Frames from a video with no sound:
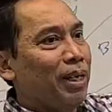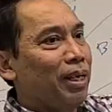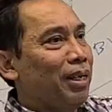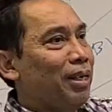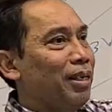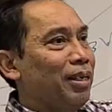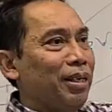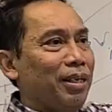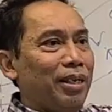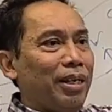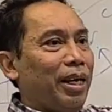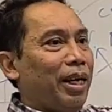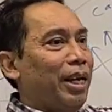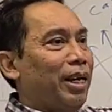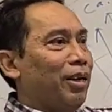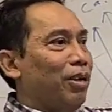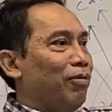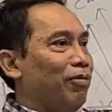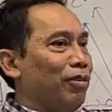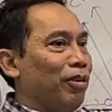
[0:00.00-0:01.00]
in the
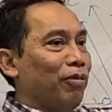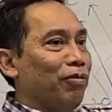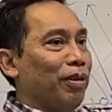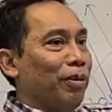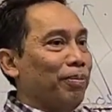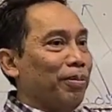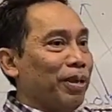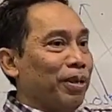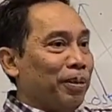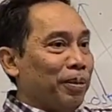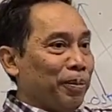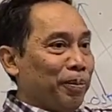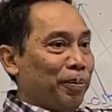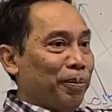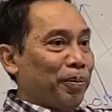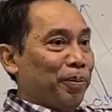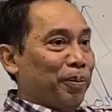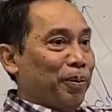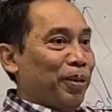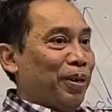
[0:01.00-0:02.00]
end of November.
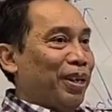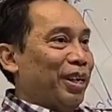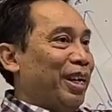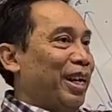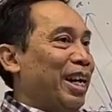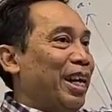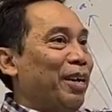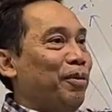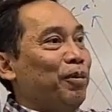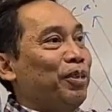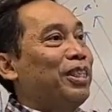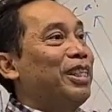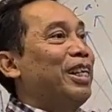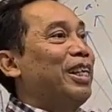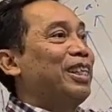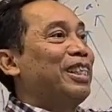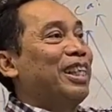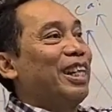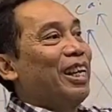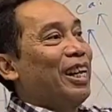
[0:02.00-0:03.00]
But
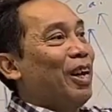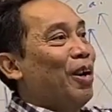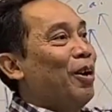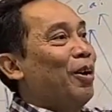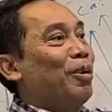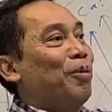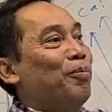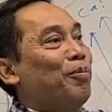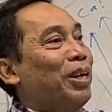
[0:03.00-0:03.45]
still long,